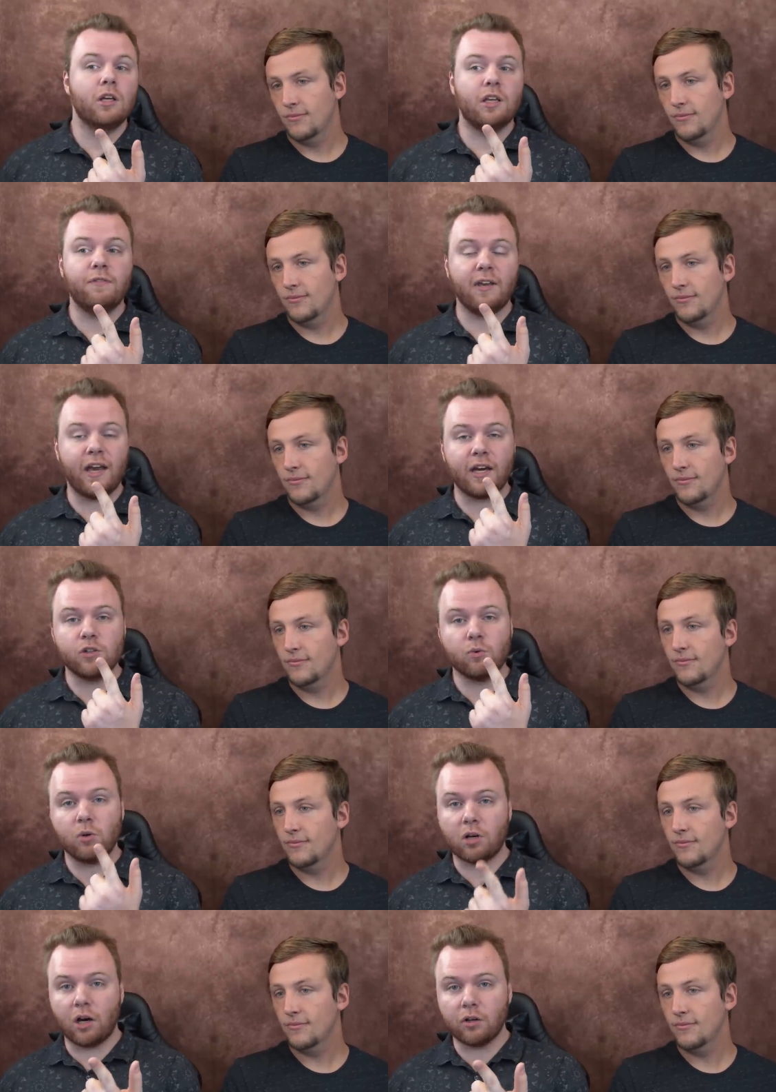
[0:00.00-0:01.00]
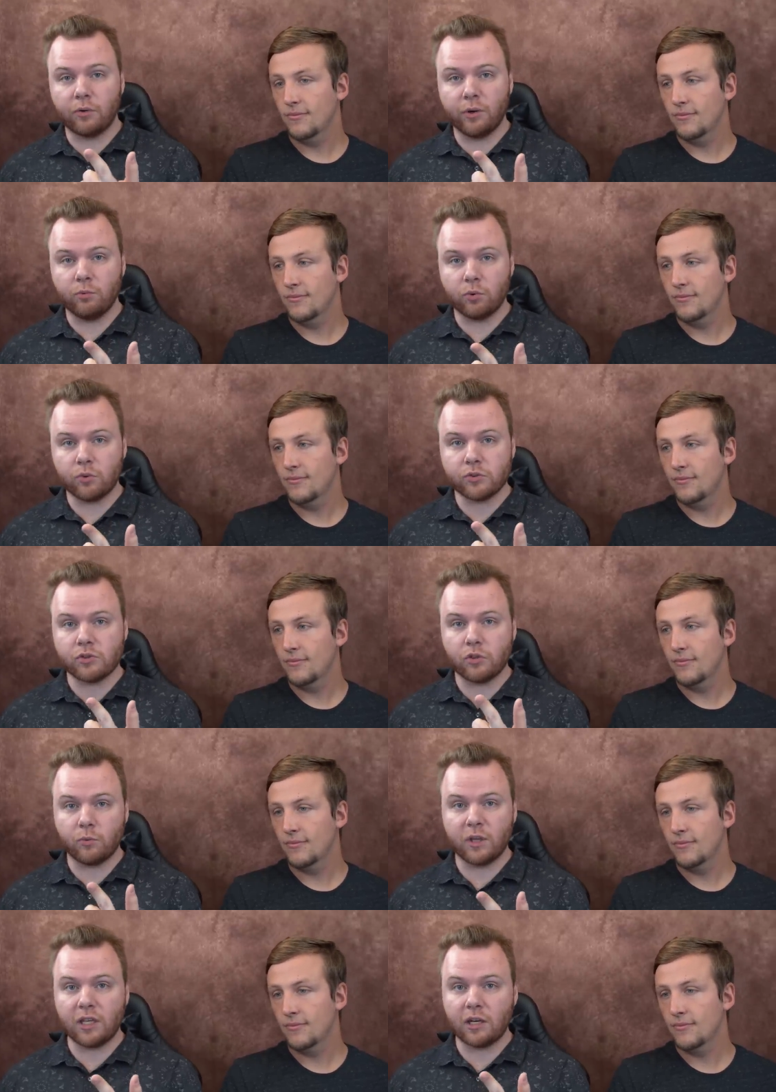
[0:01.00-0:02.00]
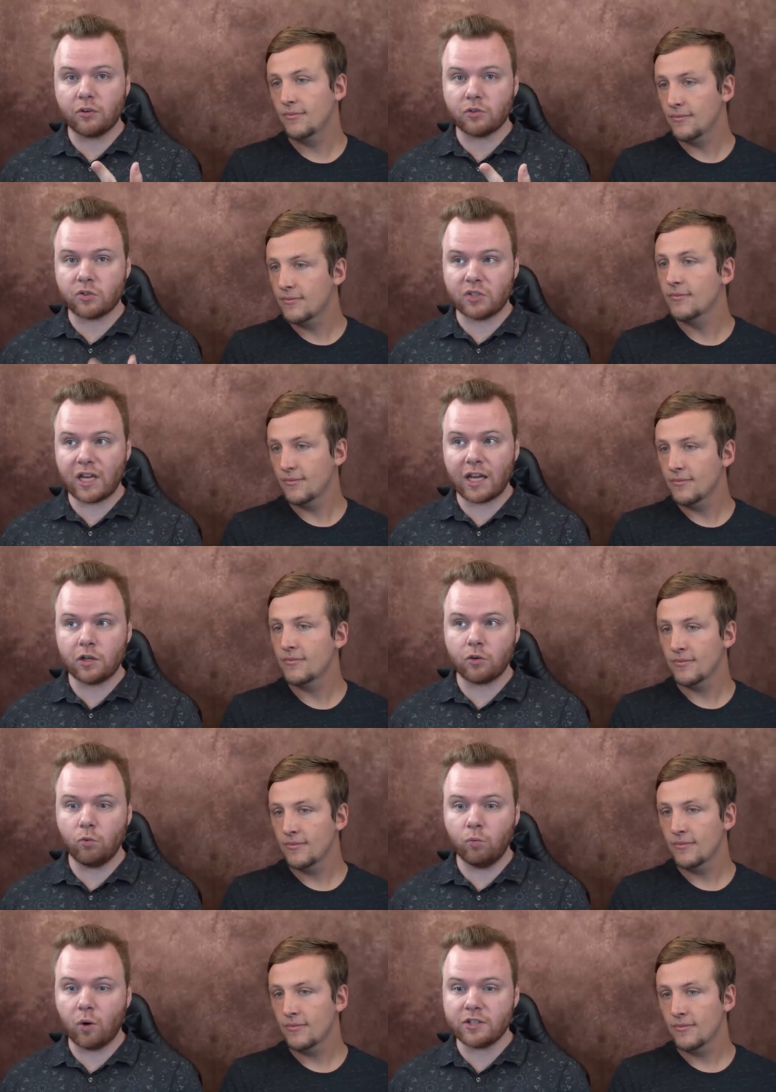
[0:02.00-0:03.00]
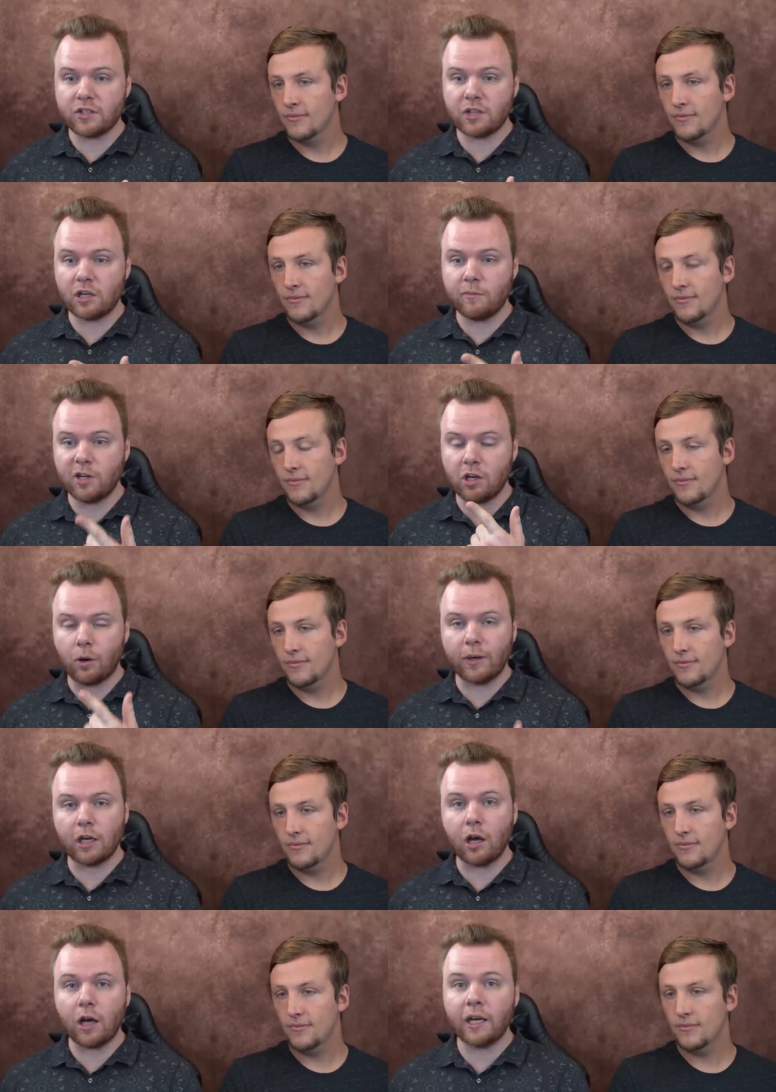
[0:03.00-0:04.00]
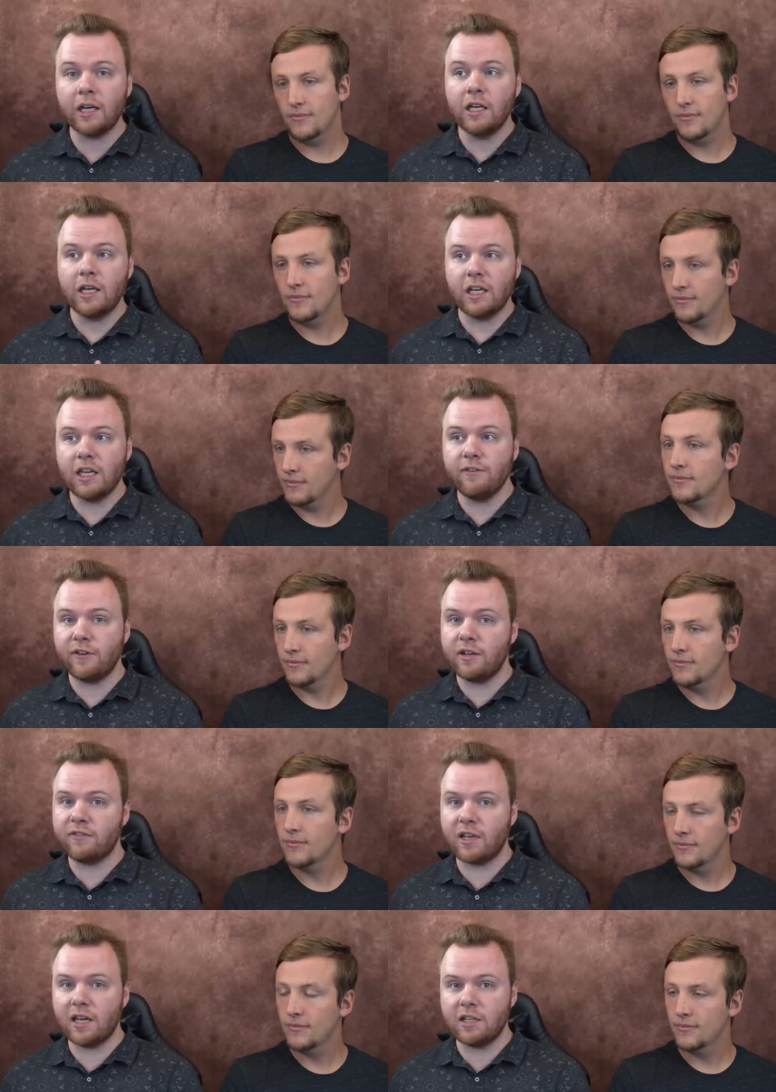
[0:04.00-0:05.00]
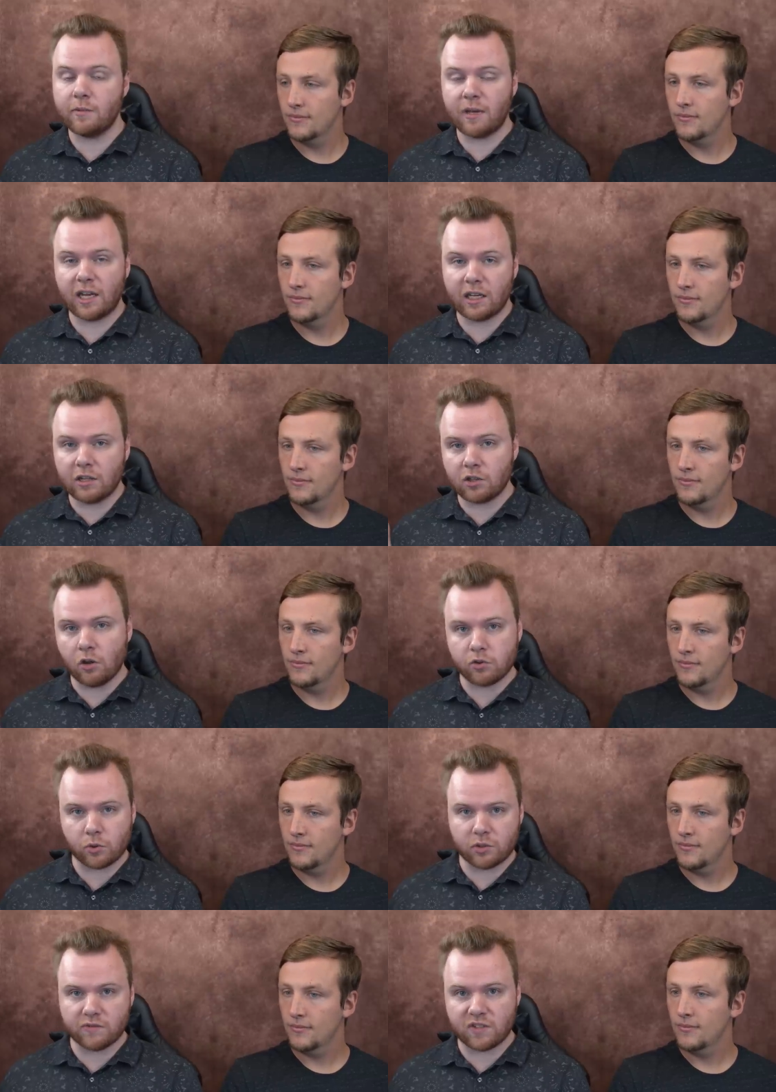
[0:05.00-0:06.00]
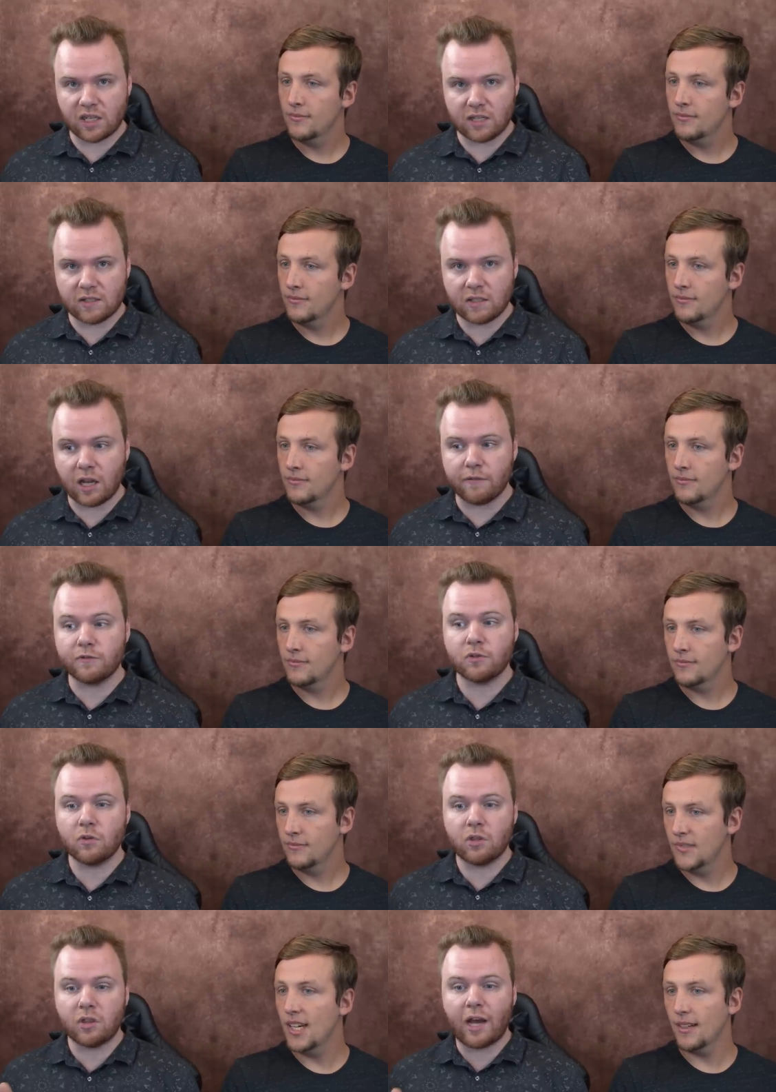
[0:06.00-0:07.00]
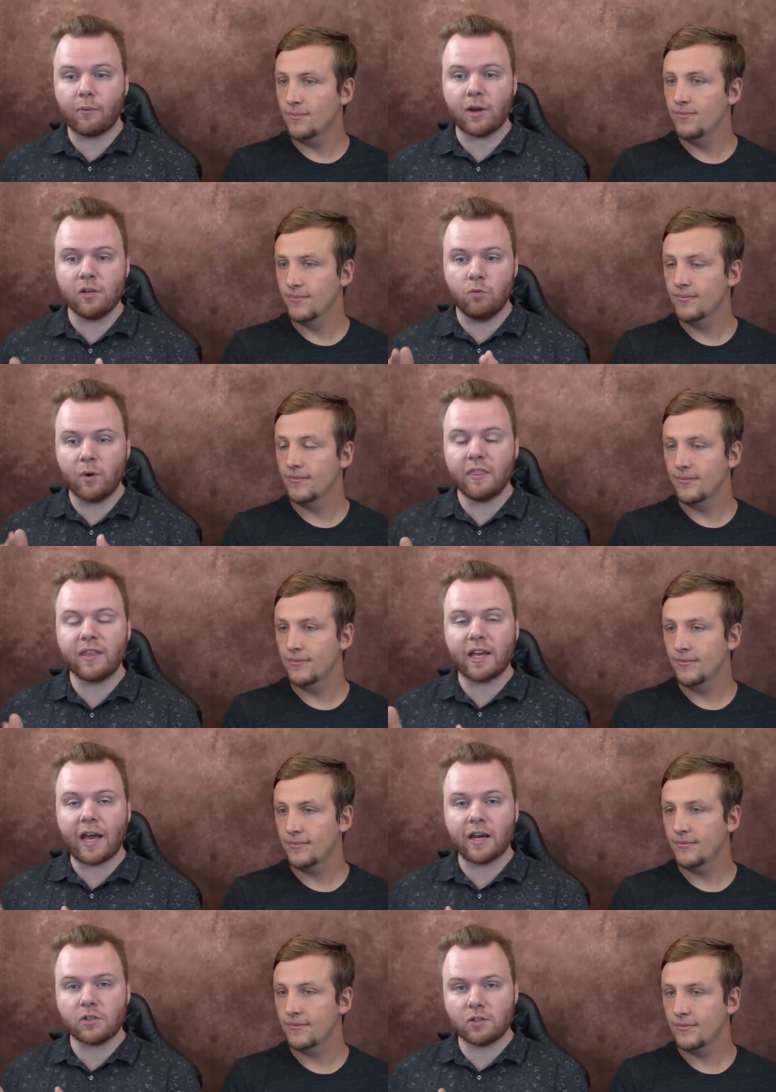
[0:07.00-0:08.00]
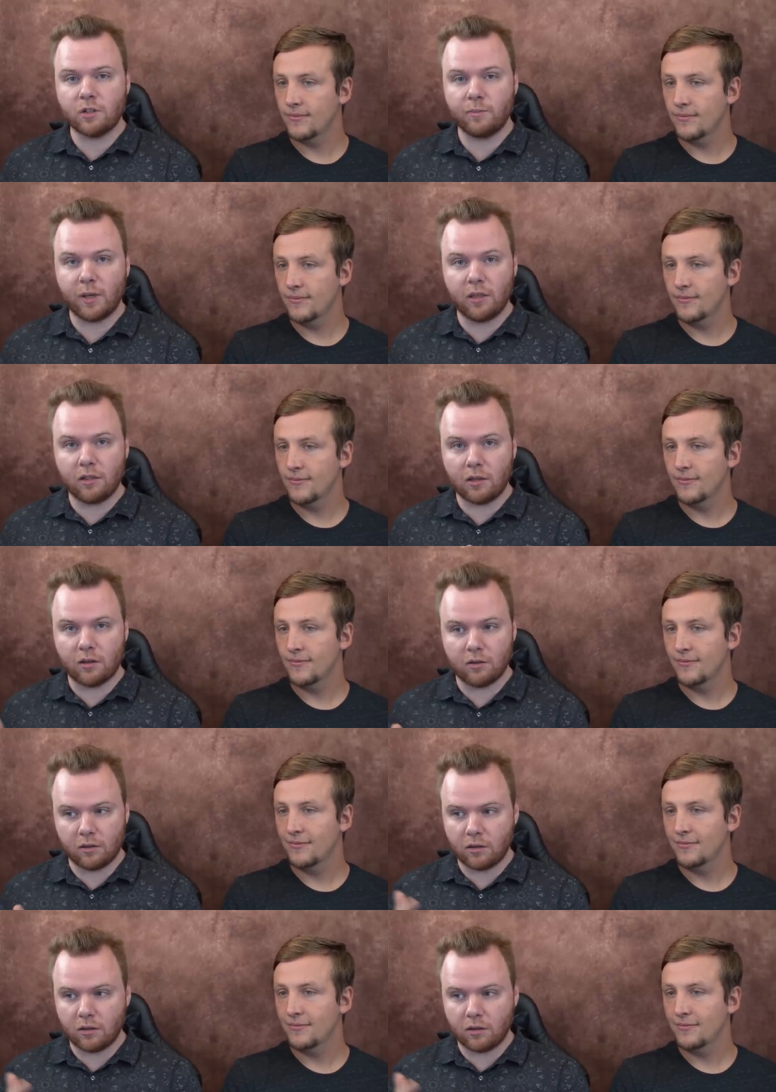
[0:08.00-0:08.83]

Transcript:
Speaker 1: giving actual concrete rules so that we can understand what's going to be going on, even if they end up getting into all sorts of zany stuff. So that, yeah. that way, when they actually beat the